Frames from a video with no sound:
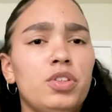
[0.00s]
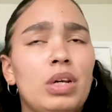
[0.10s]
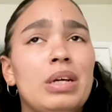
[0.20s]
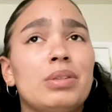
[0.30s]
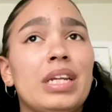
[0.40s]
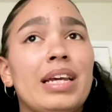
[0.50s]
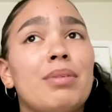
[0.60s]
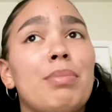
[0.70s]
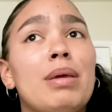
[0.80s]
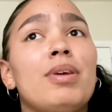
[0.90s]
so I was
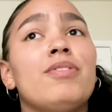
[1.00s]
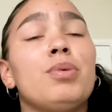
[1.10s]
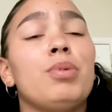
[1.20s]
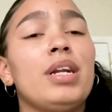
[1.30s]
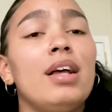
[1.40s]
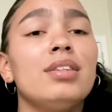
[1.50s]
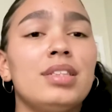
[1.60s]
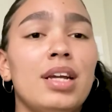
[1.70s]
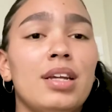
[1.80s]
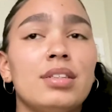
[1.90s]
like, maybe if someone else
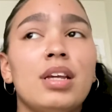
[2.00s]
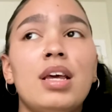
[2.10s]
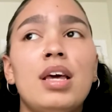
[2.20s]
does,